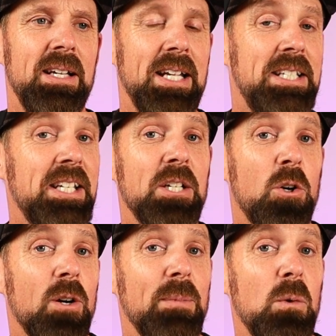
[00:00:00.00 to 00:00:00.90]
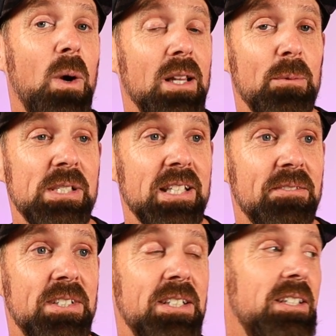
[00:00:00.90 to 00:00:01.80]
it didn't hurt me while I was
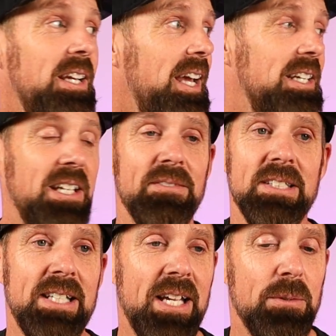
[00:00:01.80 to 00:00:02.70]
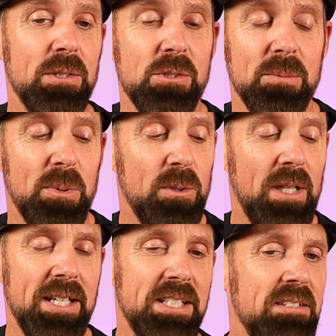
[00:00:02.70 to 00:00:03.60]
lifting. And even today when I was doing pull,
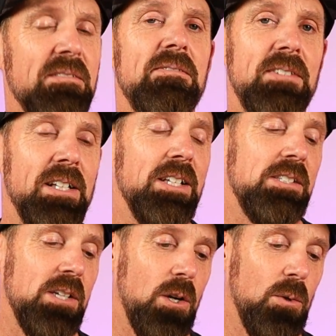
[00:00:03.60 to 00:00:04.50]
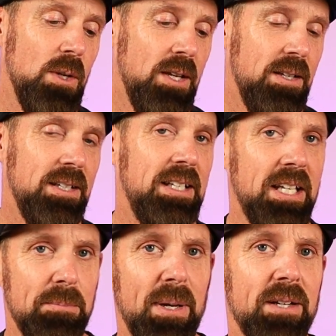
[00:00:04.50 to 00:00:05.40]
I didn't feel it. So
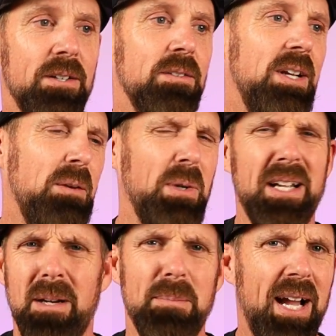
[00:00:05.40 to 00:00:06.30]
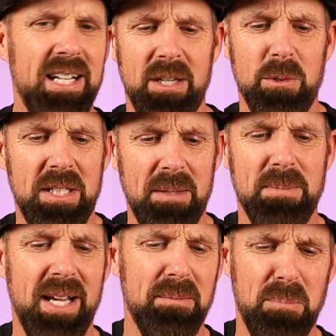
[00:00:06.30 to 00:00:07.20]
getting better. And when I come back, I will keep
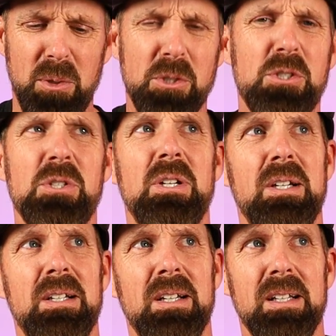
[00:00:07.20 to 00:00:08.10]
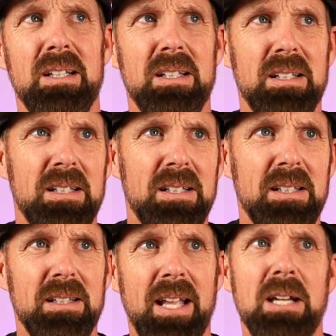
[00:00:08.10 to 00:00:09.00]
that push,
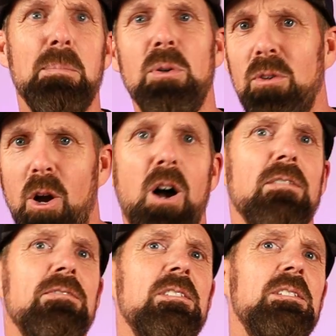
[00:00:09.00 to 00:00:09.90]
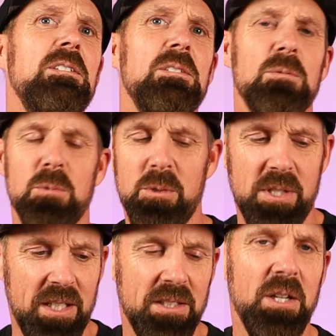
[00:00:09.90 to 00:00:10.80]
leg, pull off
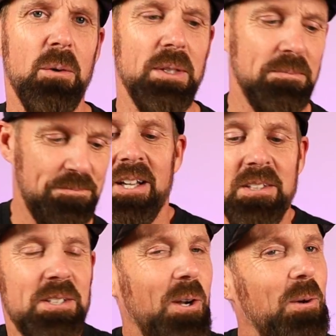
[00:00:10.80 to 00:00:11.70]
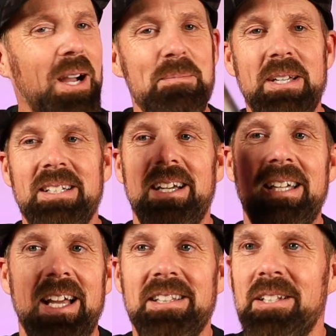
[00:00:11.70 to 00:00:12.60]
routine going. So, I mean,
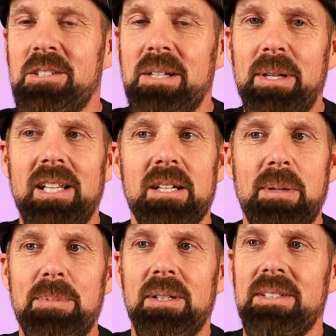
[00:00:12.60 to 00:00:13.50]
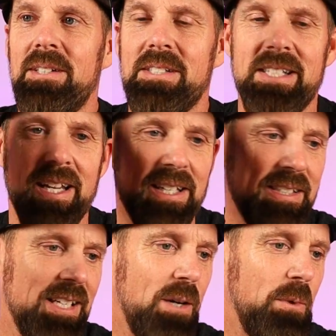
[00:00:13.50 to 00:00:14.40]
again, there's gonna be a lot of people out there say
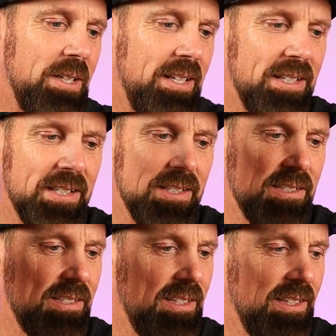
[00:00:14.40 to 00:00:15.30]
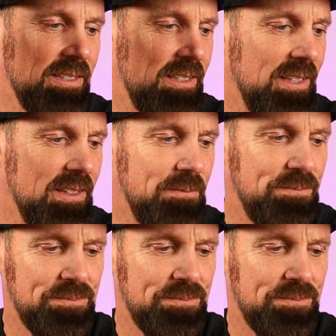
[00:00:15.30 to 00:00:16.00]
it's not what it is. It's a